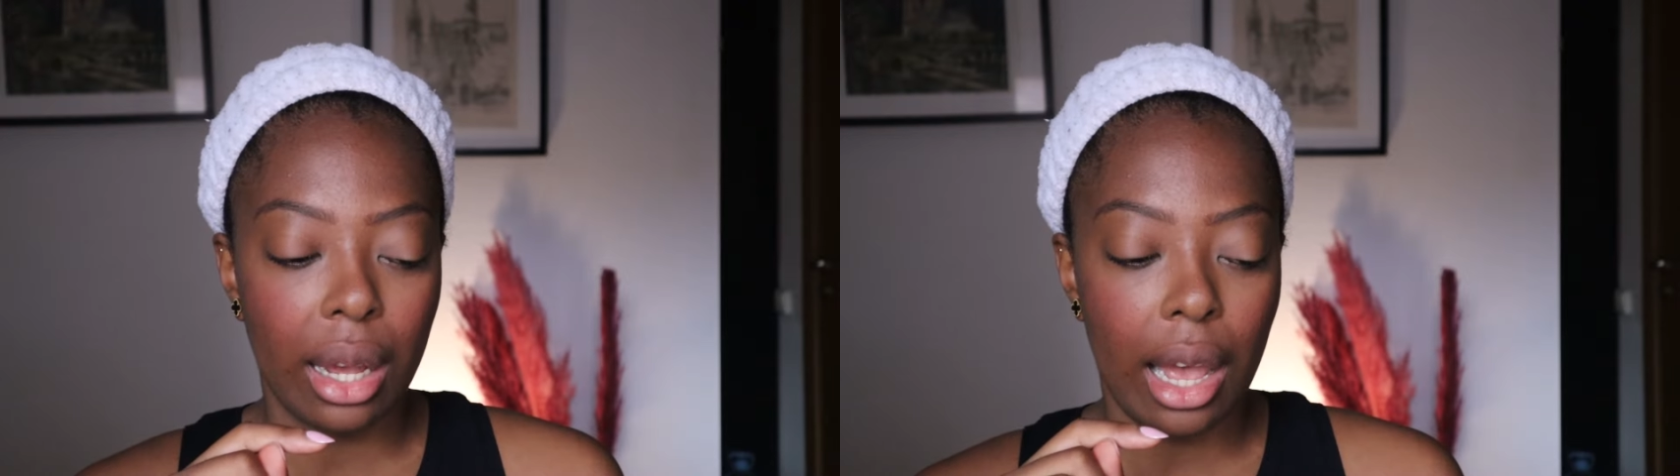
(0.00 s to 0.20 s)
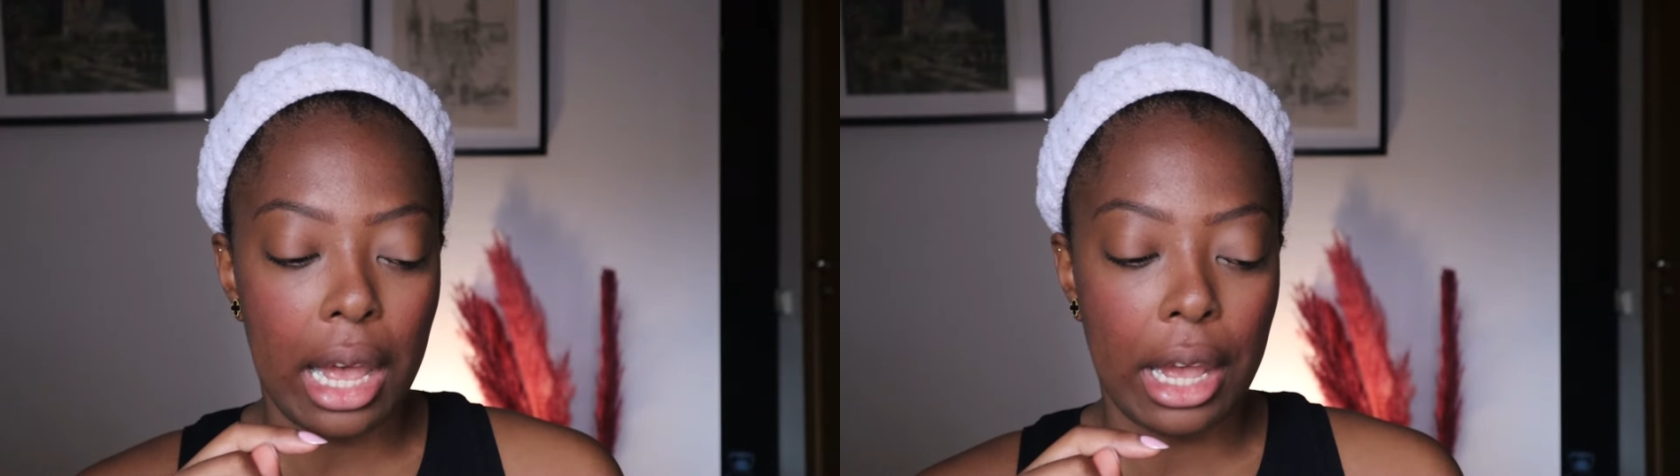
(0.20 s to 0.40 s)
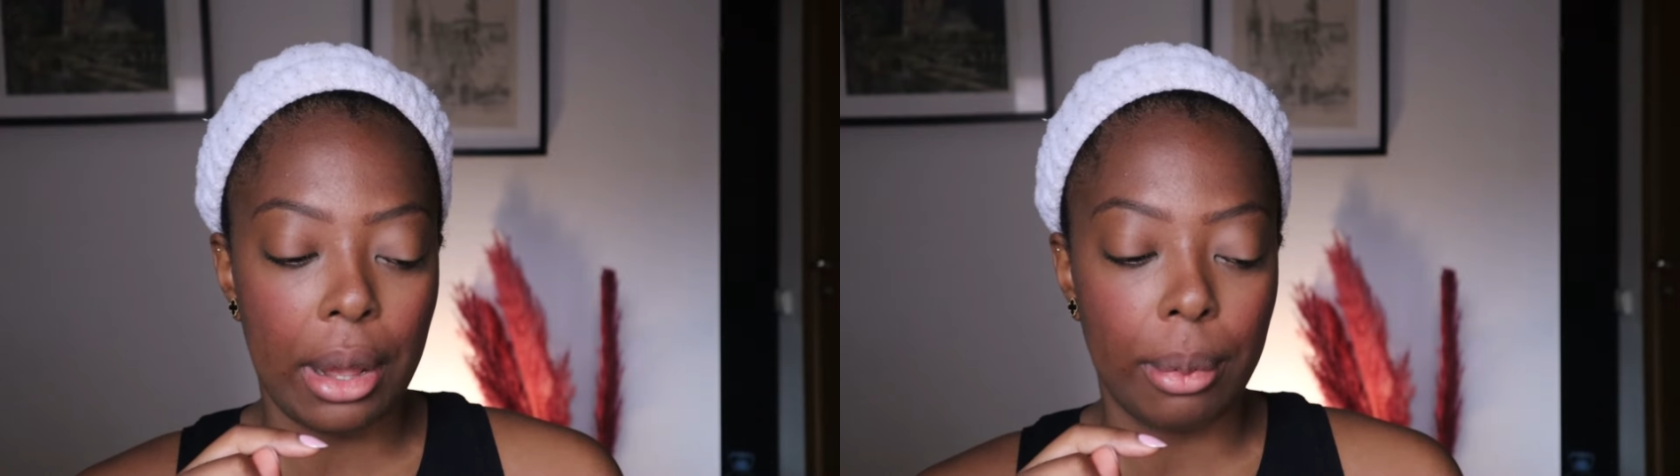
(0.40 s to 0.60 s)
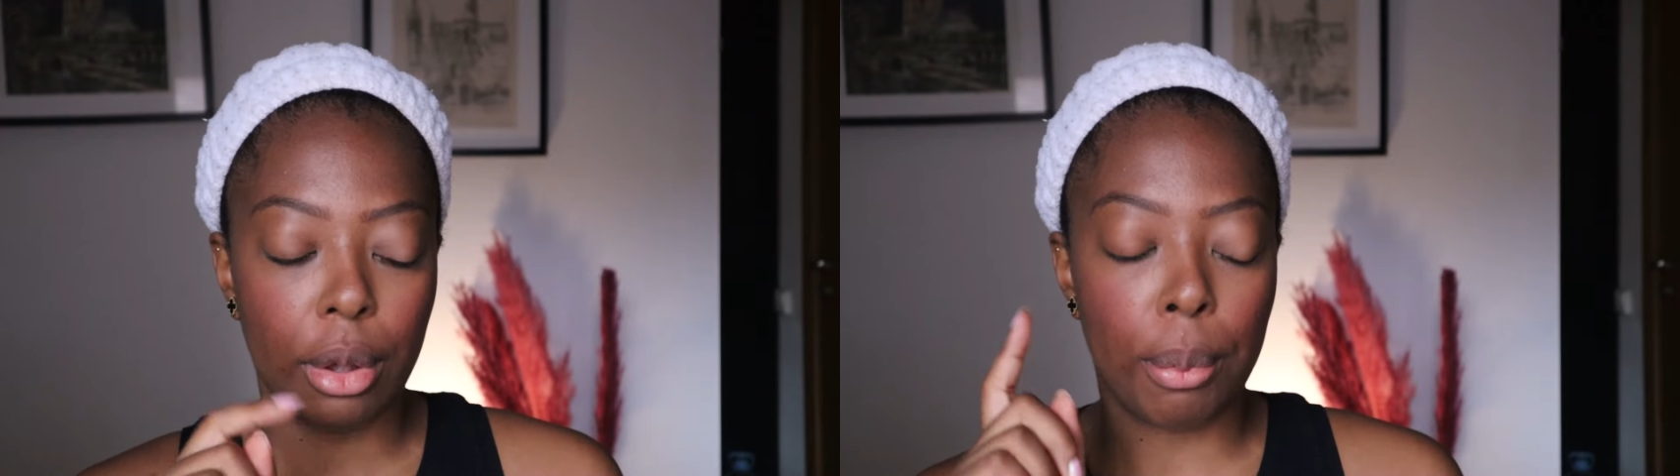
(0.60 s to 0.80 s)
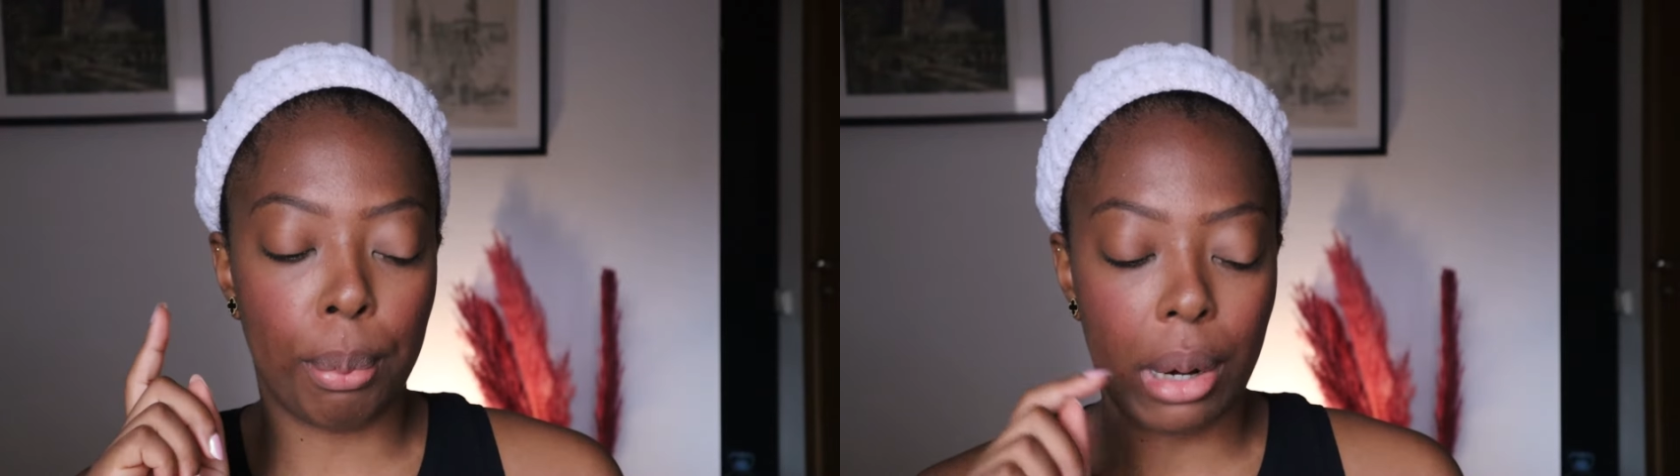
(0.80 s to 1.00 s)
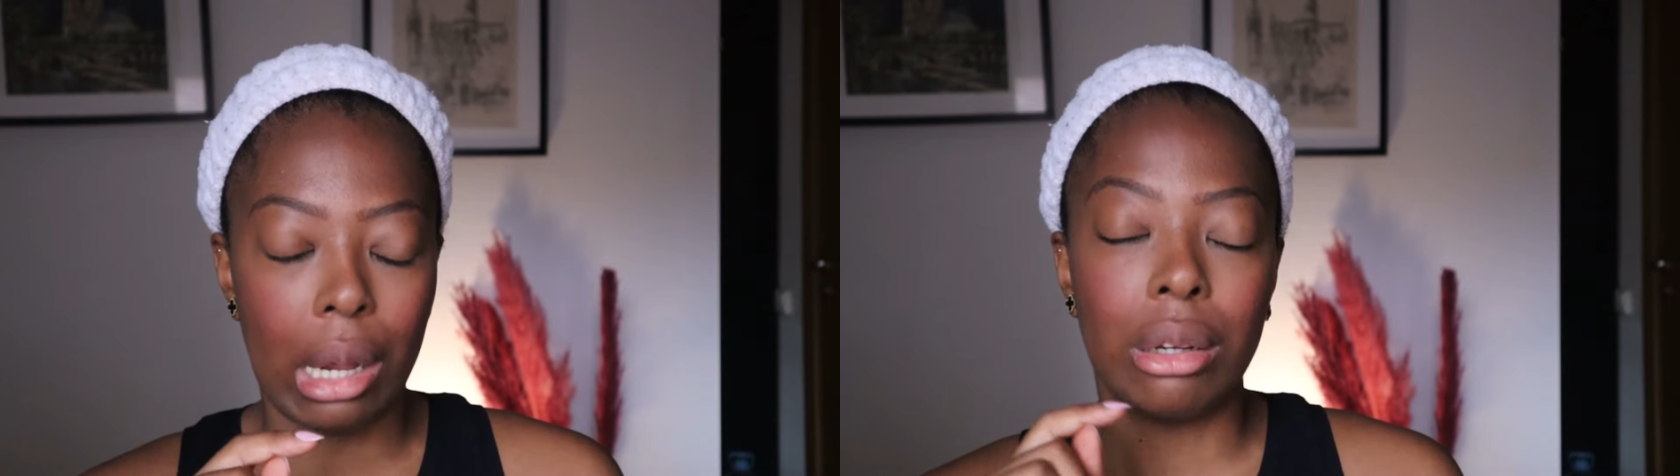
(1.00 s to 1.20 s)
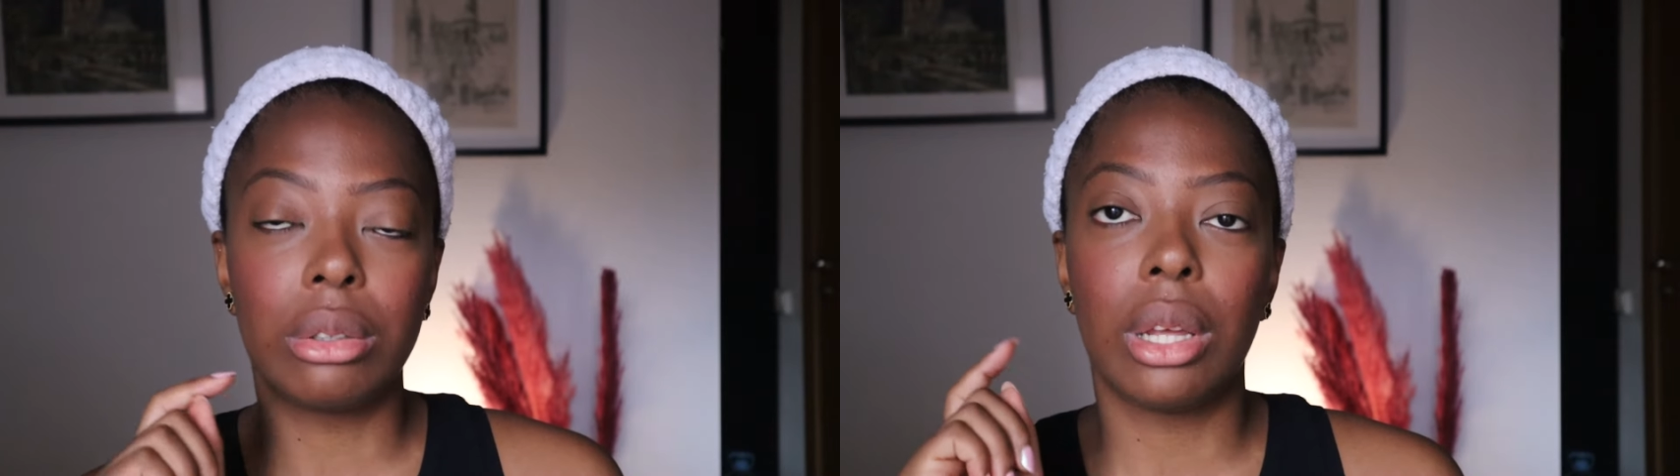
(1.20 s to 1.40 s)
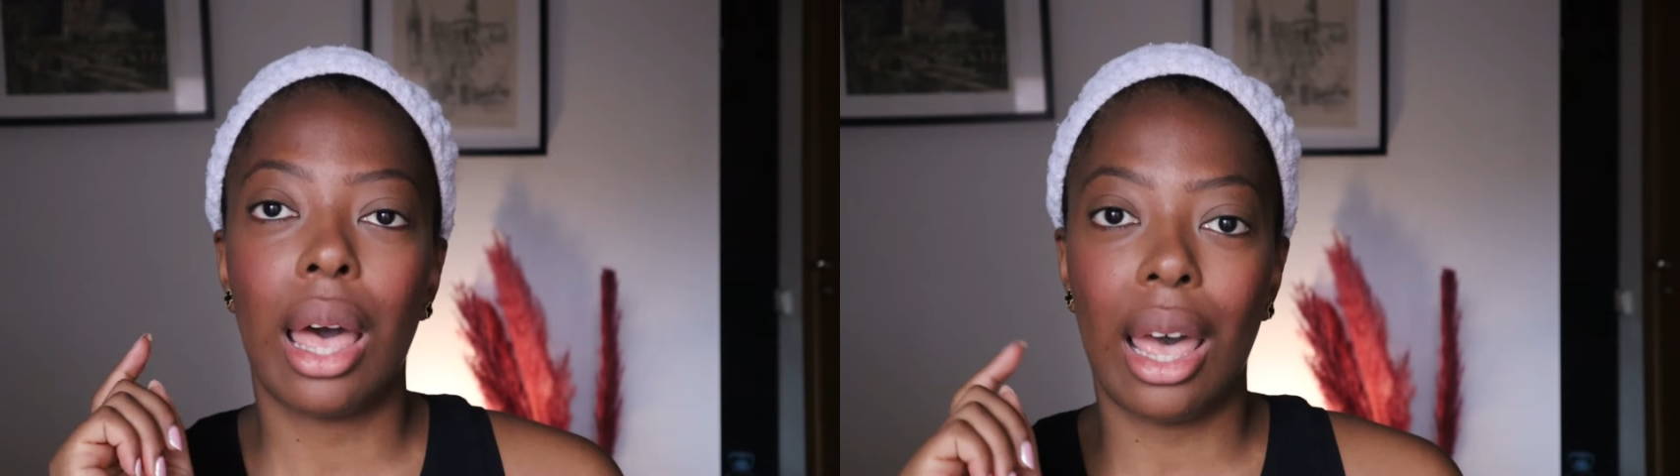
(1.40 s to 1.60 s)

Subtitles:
a brown